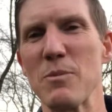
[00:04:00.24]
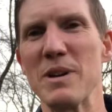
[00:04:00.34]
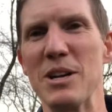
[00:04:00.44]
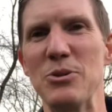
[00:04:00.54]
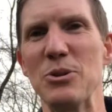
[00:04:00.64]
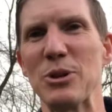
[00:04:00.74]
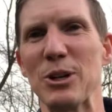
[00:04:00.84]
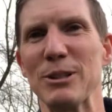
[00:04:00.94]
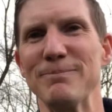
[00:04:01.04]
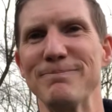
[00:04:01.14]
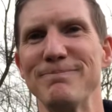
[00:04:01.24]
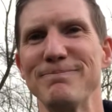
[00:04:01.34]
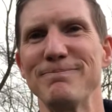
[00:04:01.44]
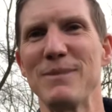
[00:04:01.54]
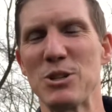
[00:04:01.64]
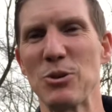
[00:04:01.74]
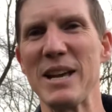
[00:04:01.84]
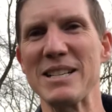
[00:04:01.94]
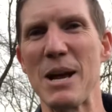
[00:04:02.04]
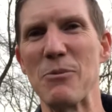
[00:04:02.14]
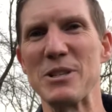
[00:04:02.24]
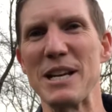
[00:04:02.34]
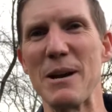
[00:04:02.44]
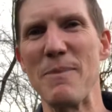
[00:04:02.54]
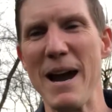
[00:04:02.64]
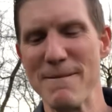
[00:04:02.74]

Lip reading: begin to occur. Until next time, we'll see you. Bye.